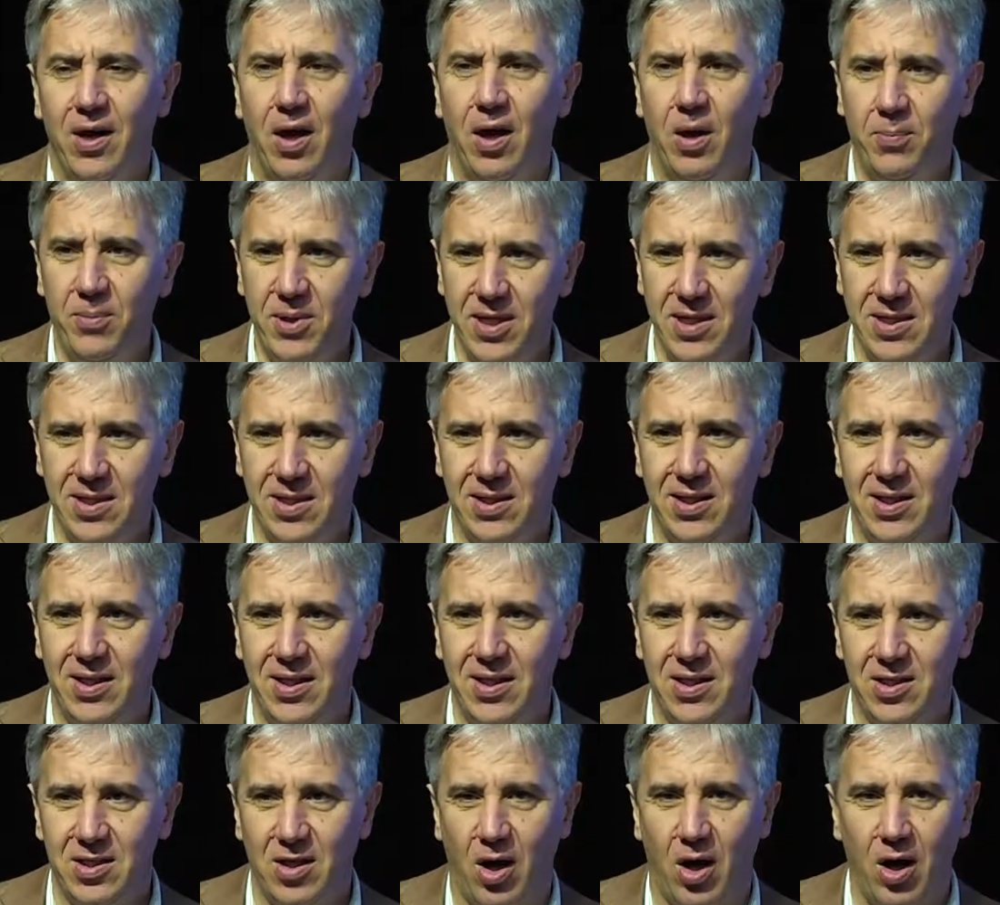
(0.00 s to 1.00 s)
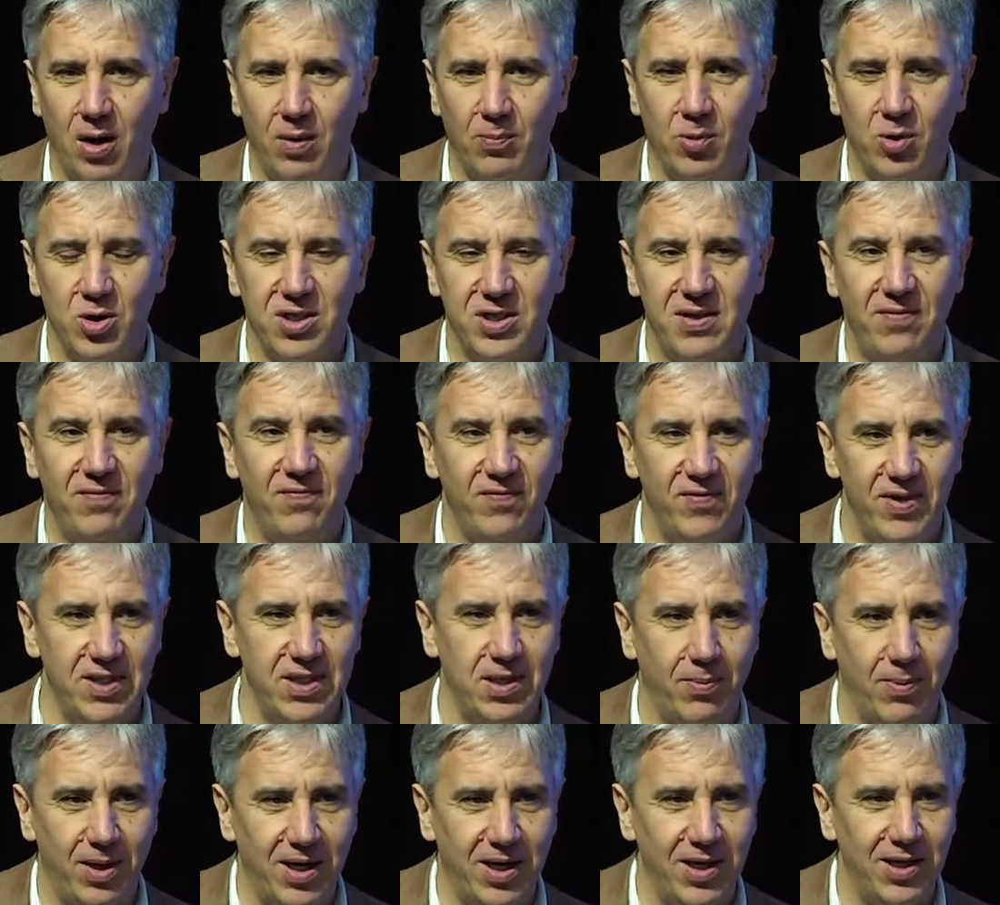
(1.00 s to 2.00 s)
obesity is almost
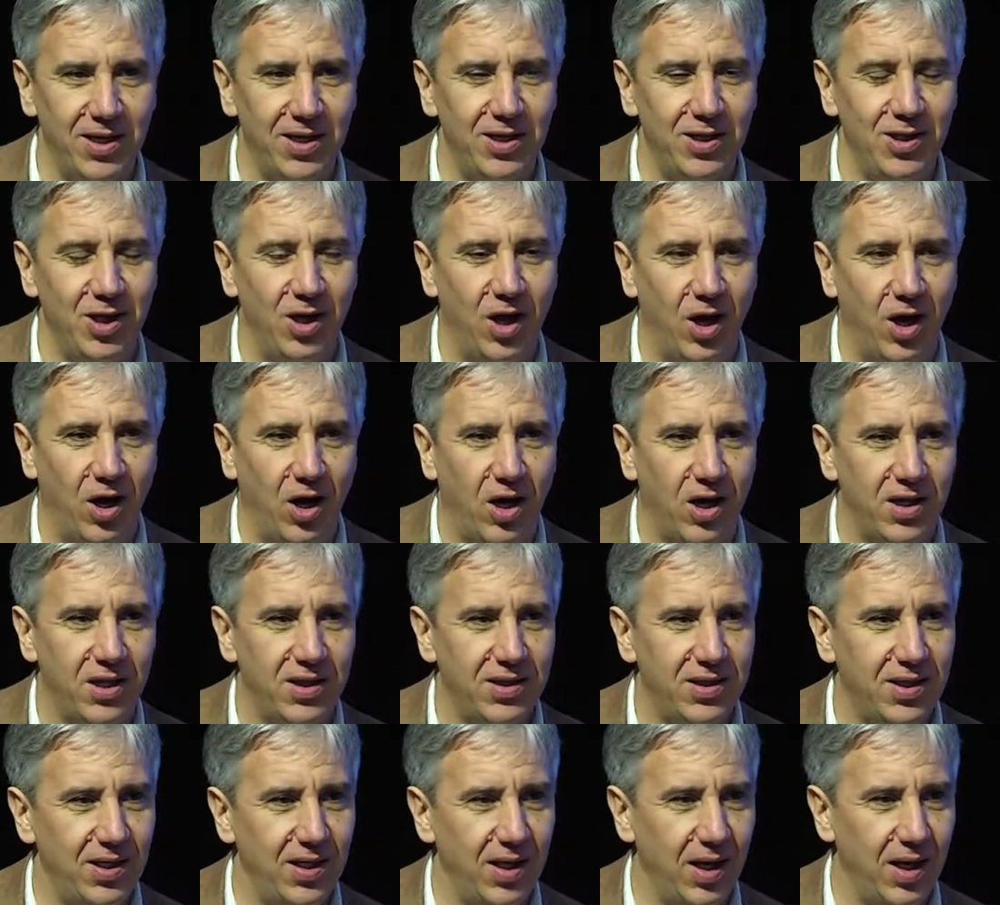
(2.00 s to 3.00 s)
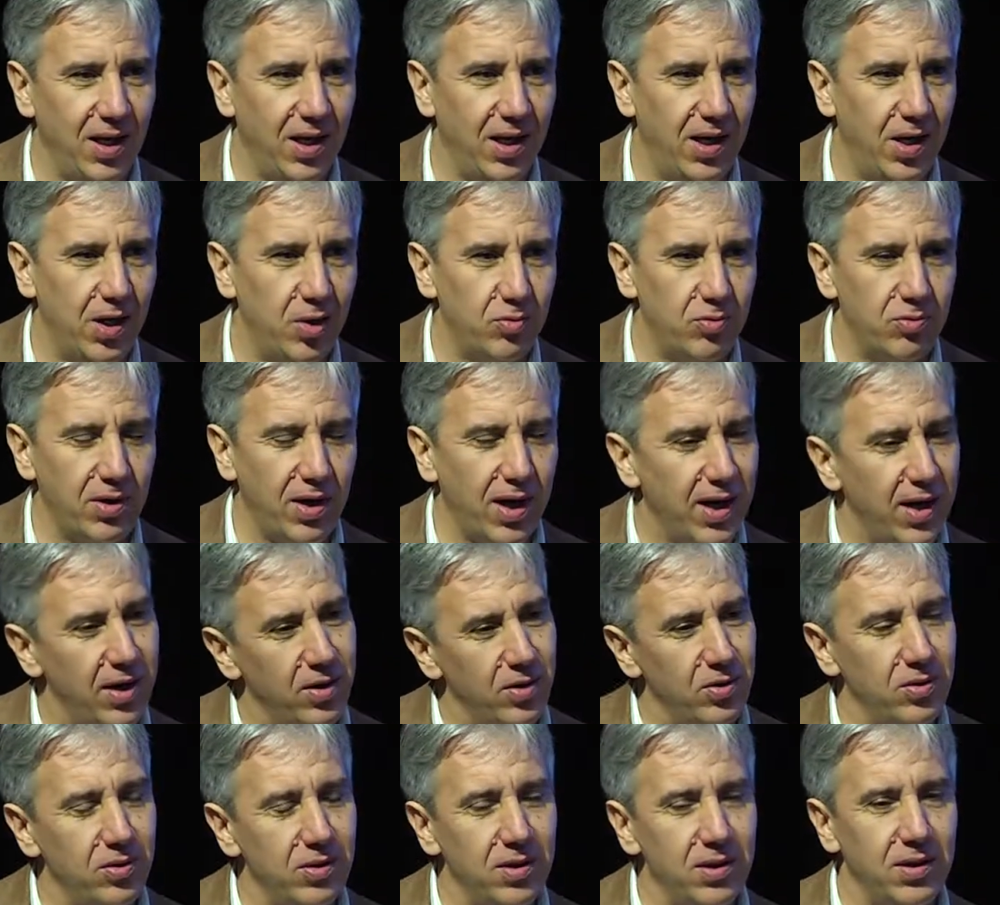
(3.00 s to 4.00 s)
invisible in India until
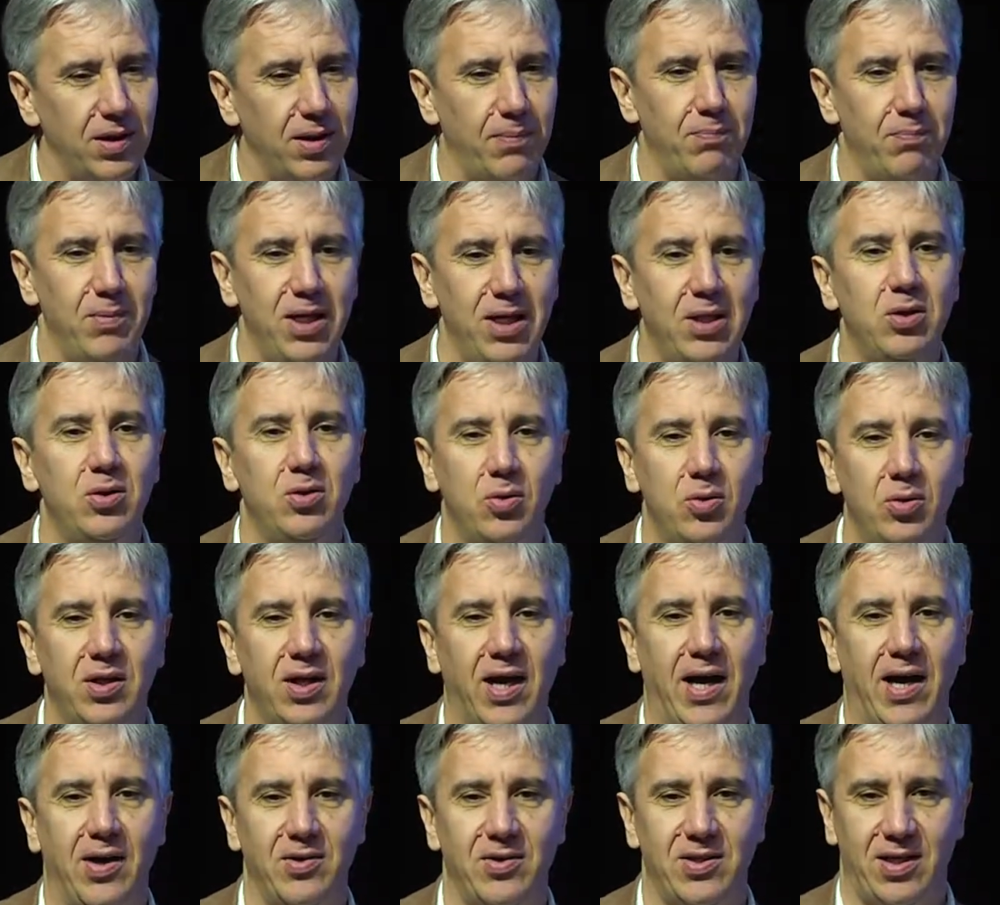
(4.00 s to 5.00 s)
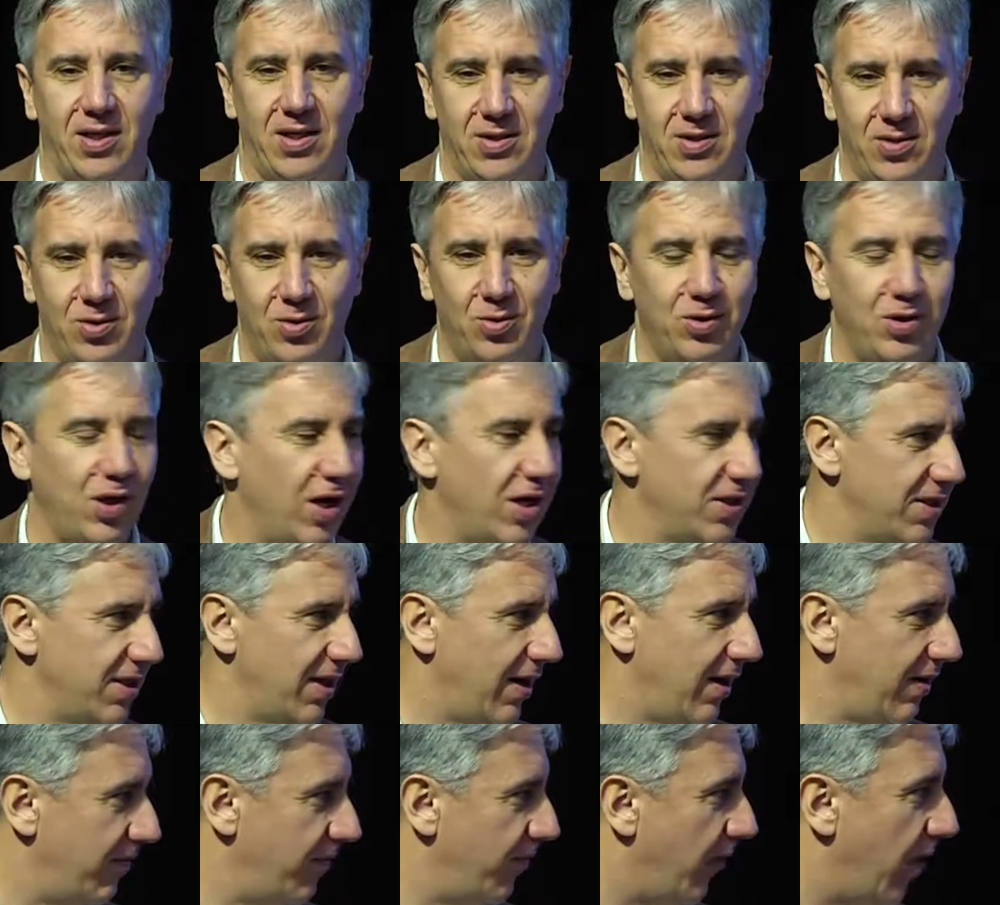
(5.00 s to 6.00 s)
around mid-2000s,
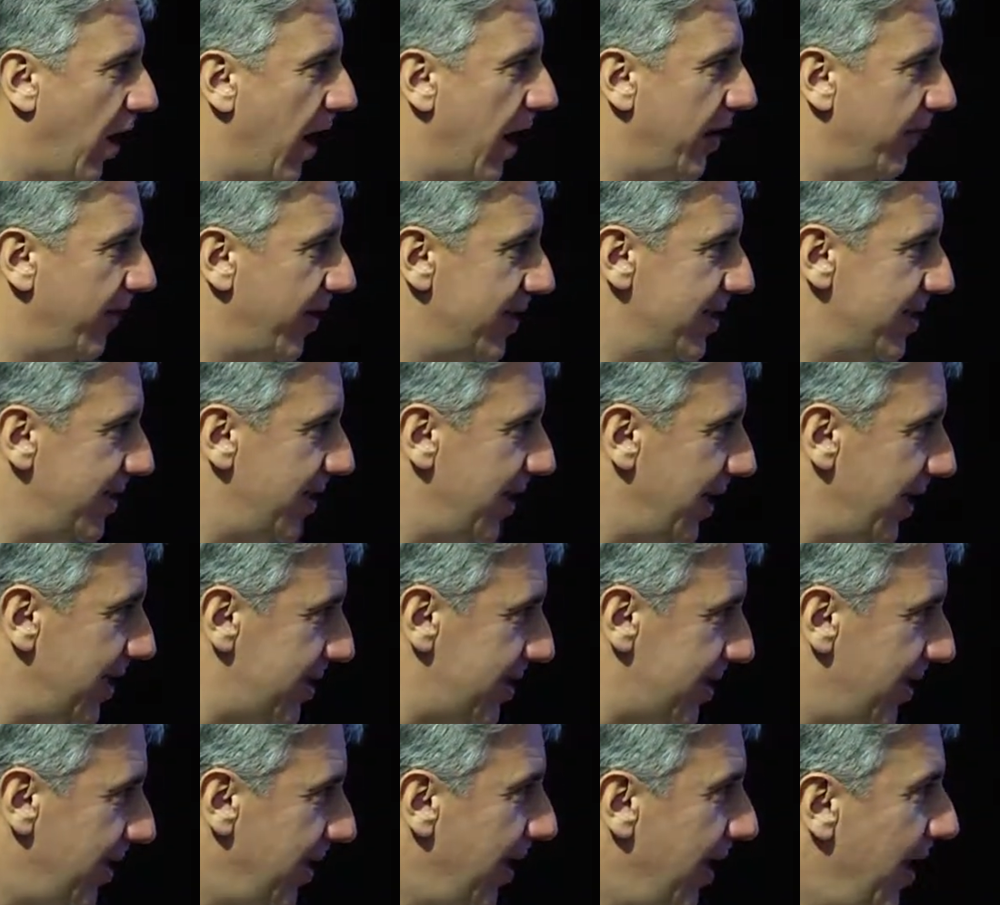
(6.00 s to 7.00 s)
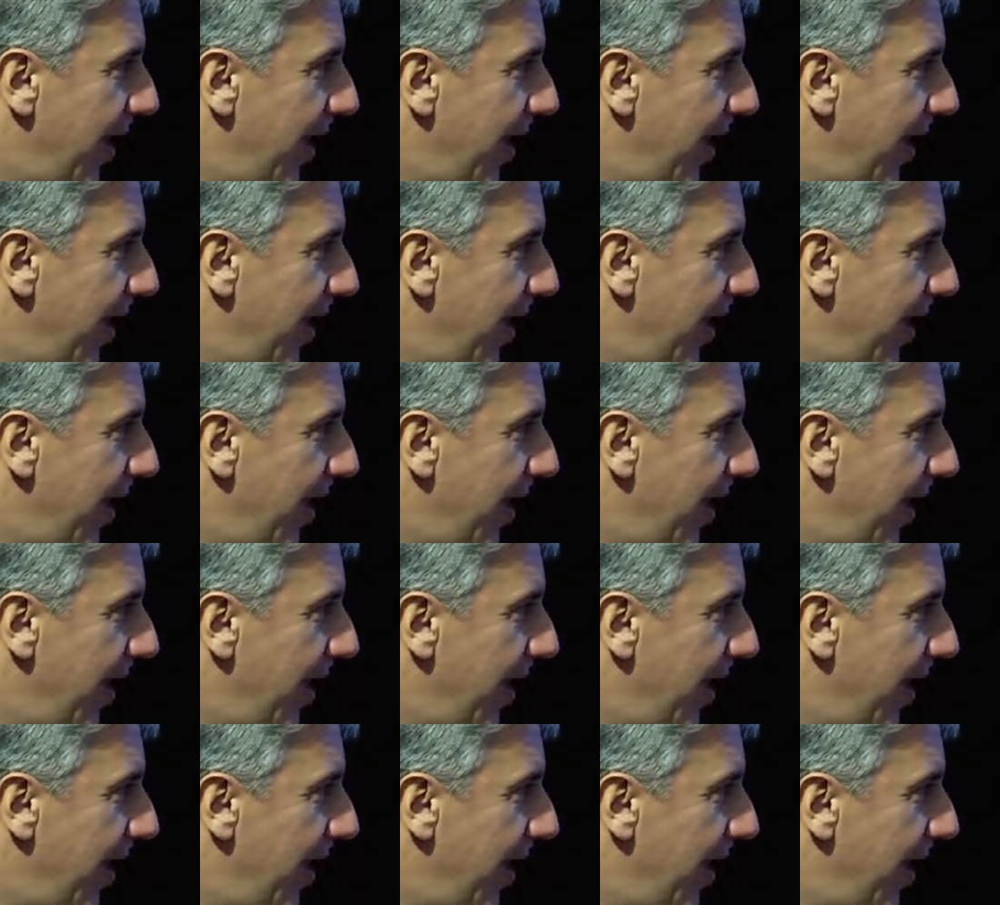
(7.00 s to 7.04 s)
2005 and 6.